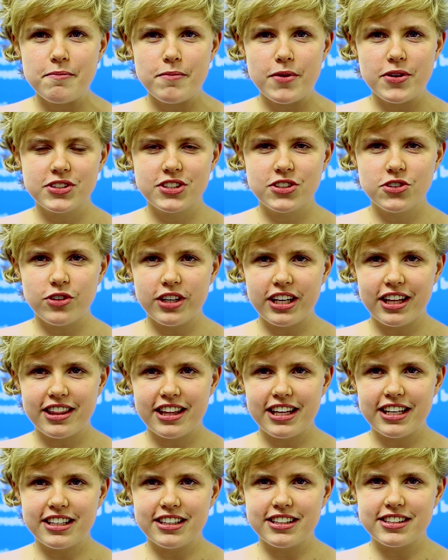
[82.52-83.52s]
most annoying
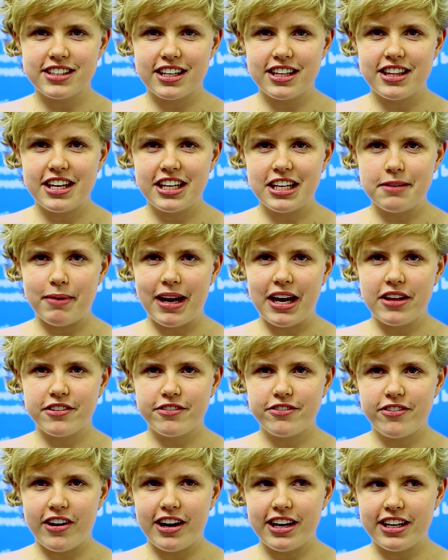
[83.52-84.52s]
things I think about the
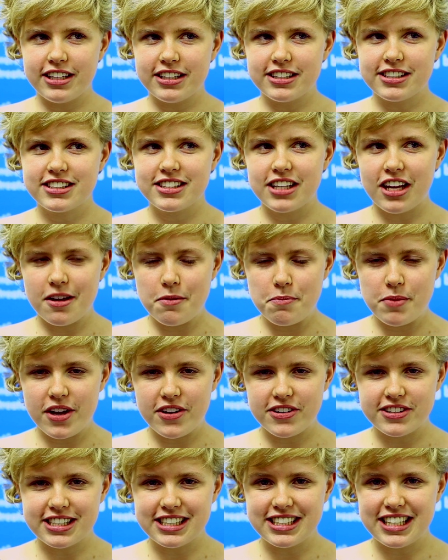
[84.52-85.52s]
phrase "I'm a bit
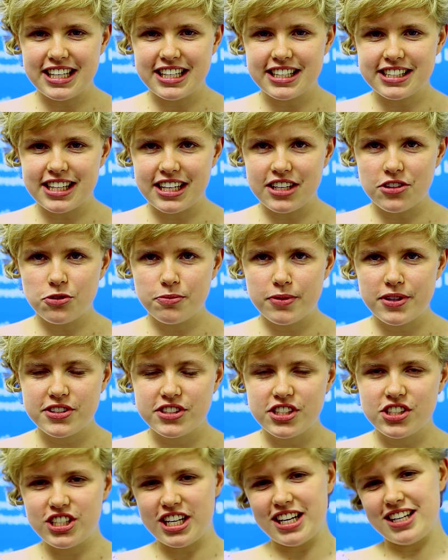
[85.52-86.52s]
OCD" is that it almost
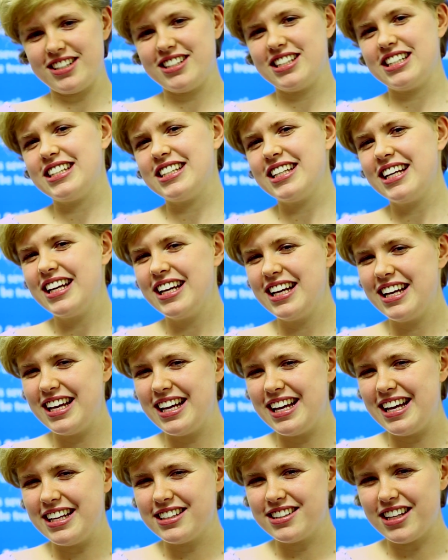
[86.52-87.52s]
suggests
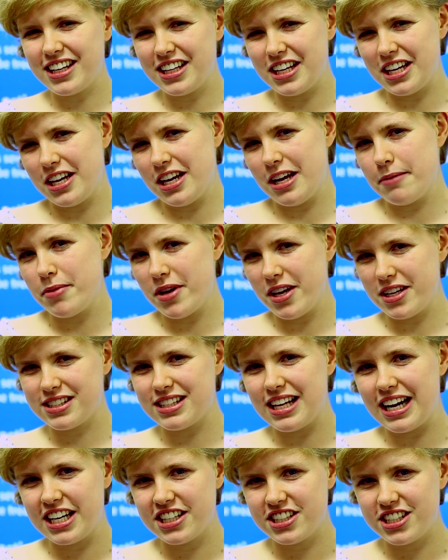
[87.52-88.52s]
it's like a
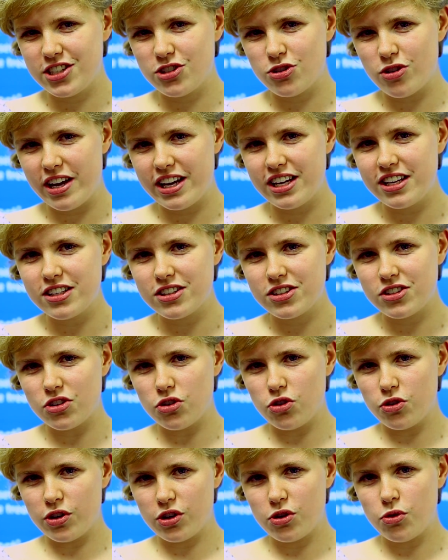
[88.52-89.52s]
personality trait
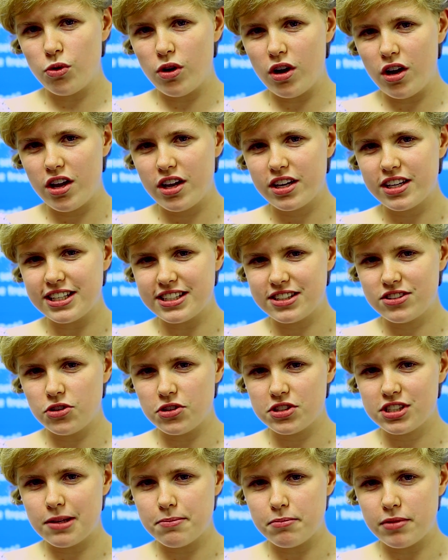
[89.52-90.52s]
or a quirk. It's
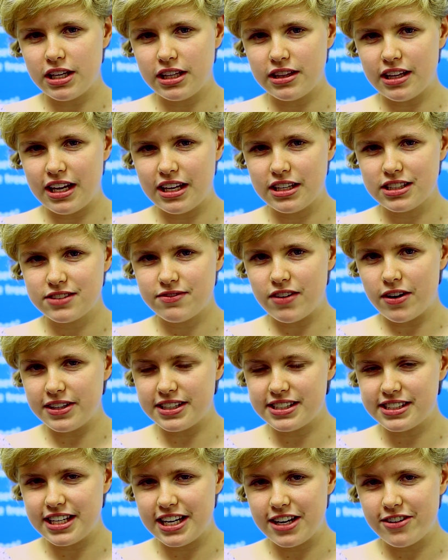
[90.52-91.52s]
not something that's very
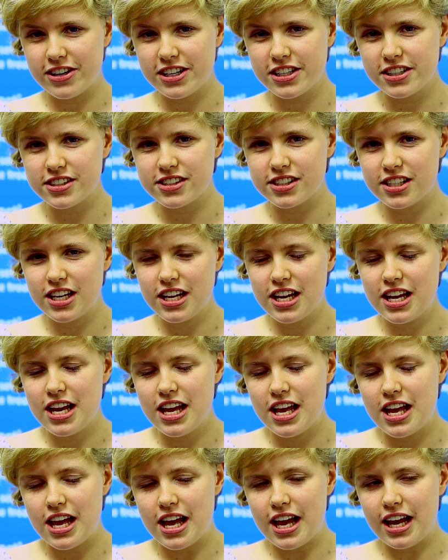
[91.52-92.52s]
serious,
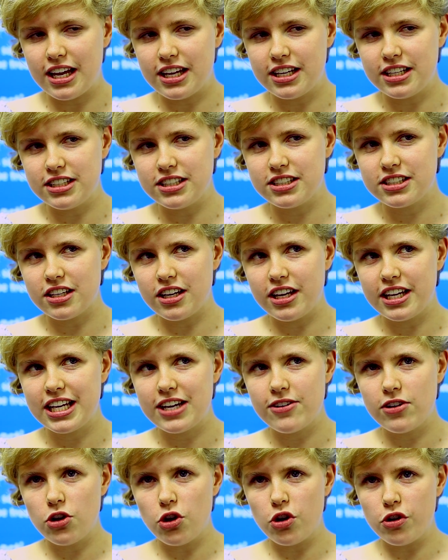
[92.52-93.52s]
and I
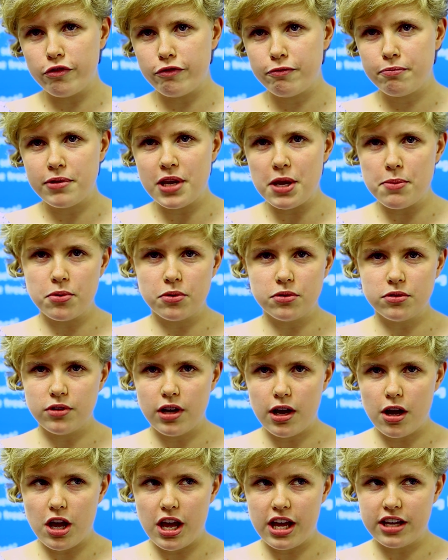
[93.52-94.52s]
hear a lot of people
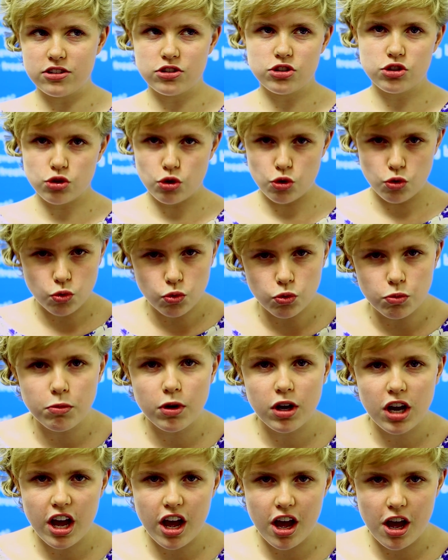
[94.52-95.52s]
at
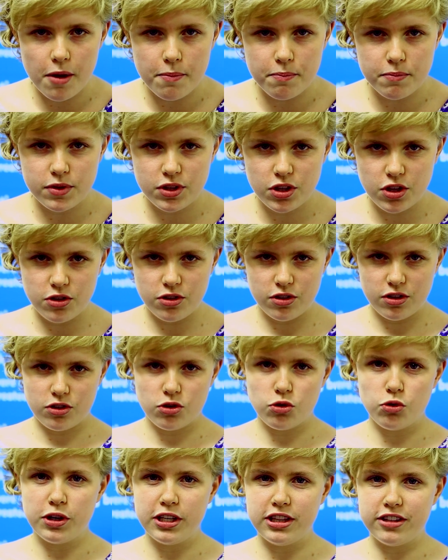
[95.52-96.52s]
school
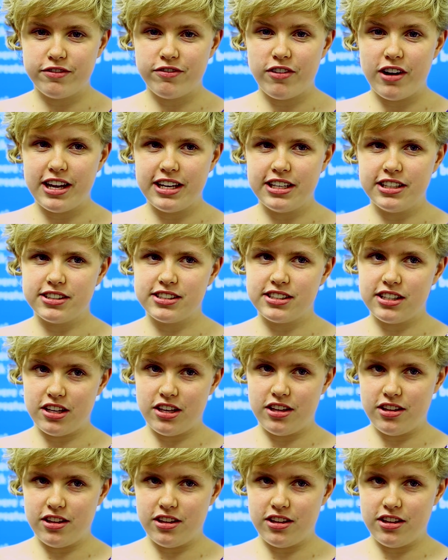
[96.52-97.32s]
coin that phrase